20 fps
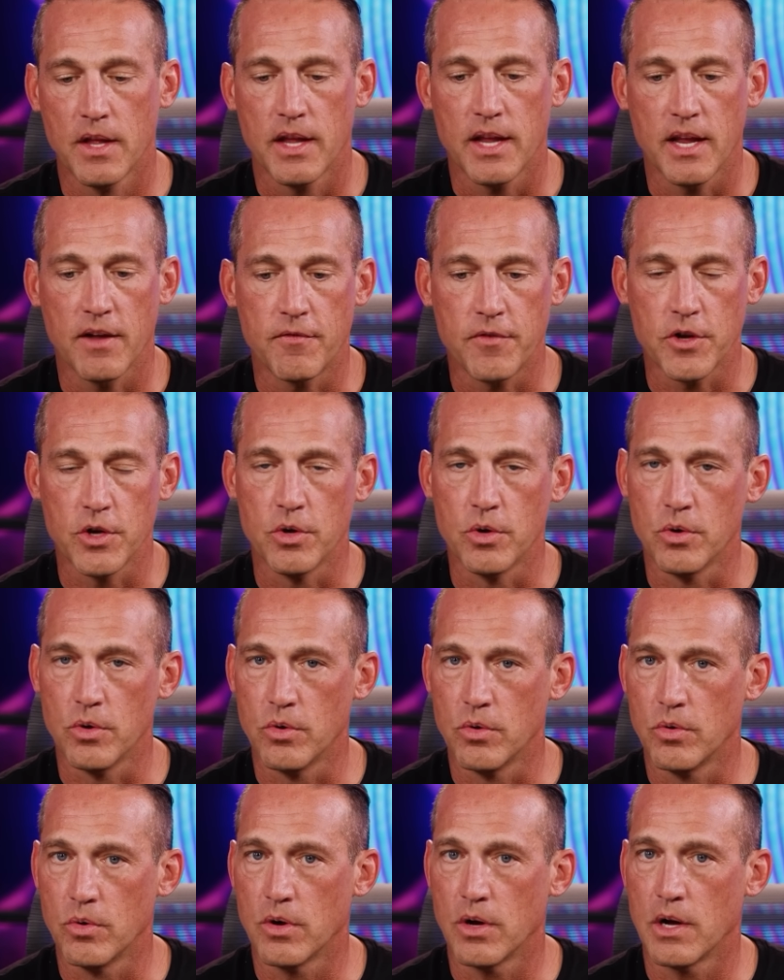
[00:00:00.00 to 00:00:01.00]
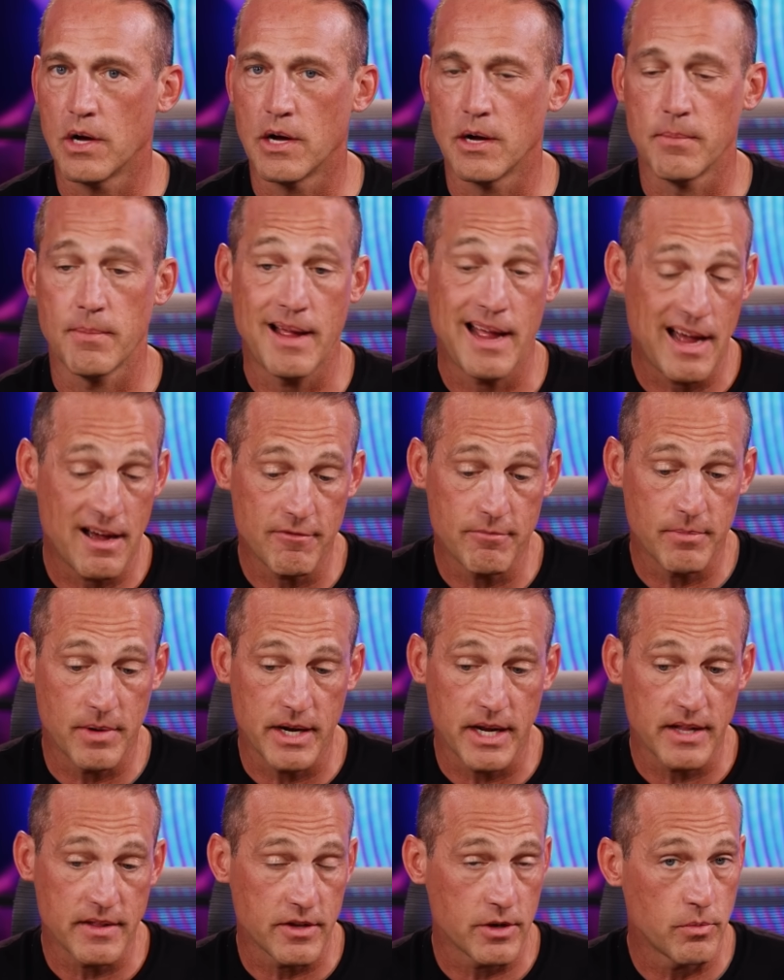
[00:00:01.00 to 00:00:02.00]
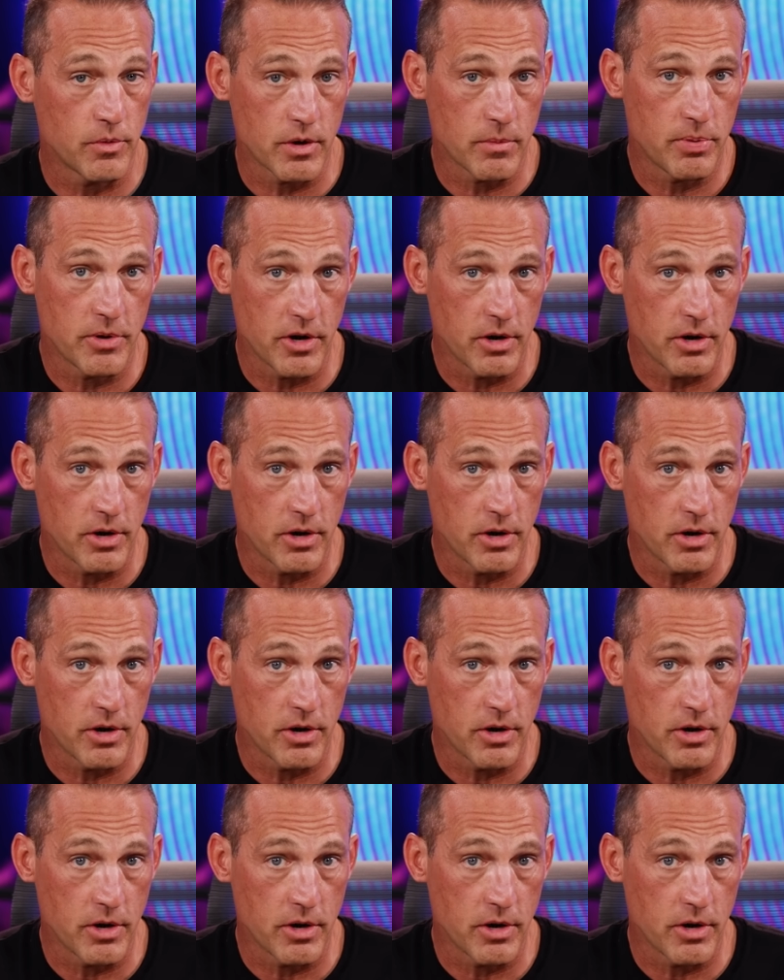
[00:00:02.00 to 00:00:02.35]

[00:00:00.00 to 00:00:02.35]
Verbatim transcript: If you um, have money that you wanna put